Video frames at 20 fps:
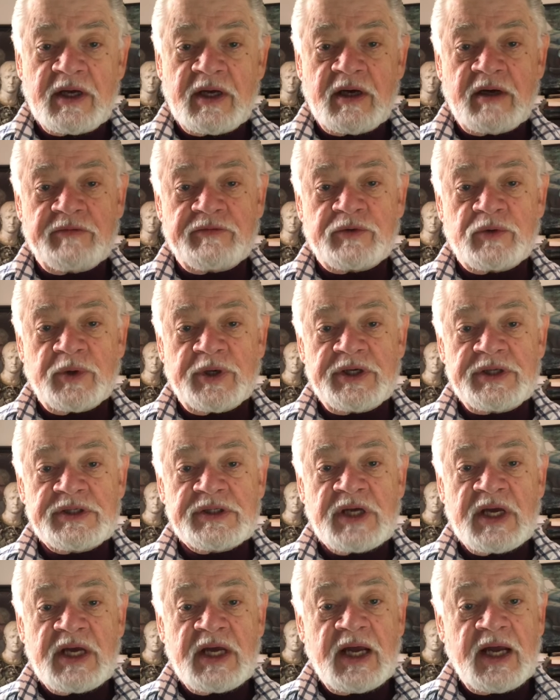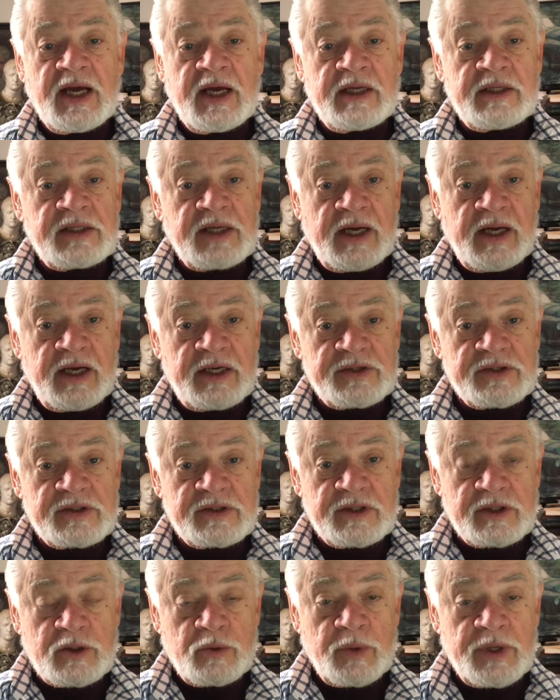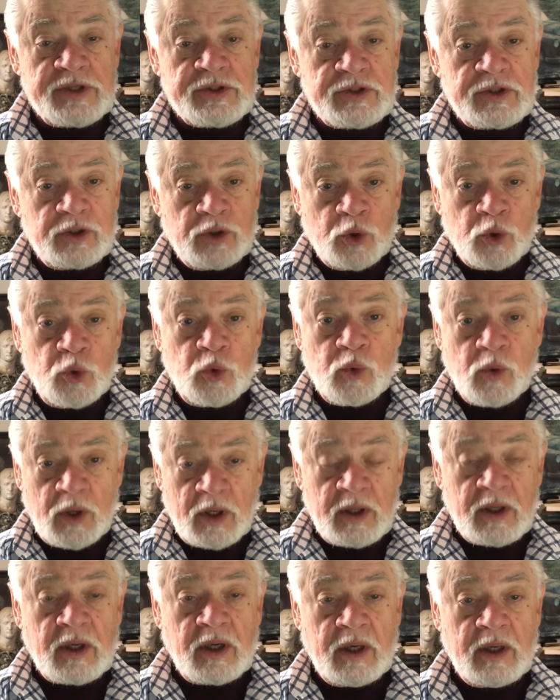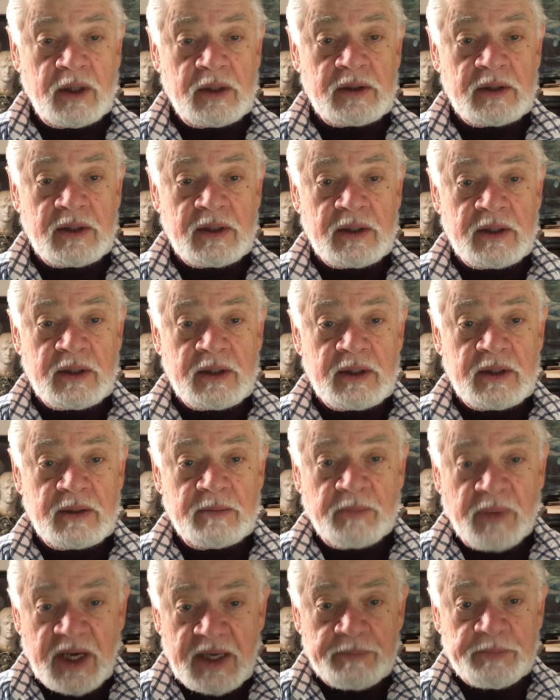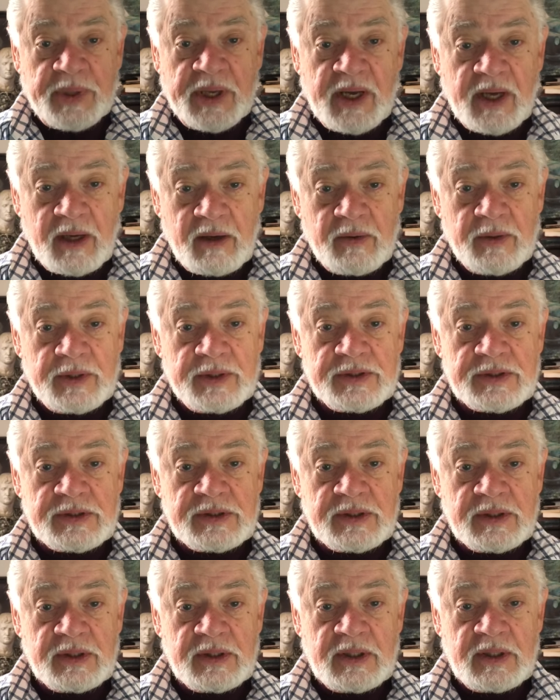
of Greece, and asks the question, Who are my parents?